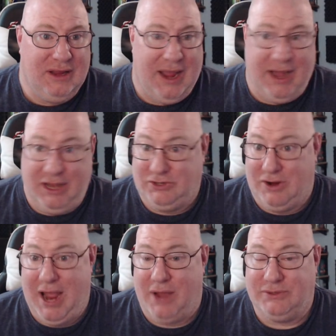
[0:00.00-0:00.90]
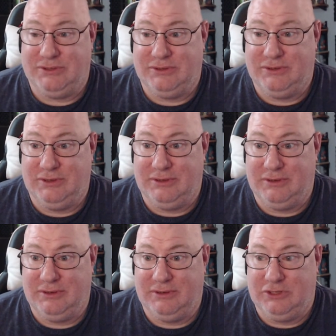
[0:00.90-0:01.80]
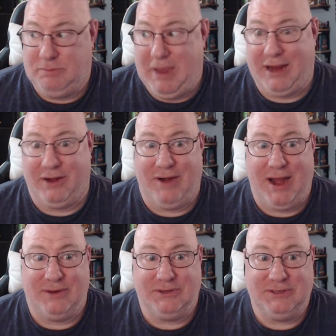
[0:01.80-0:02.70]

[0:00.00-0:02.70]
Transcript: and it's her house. She's back at her house.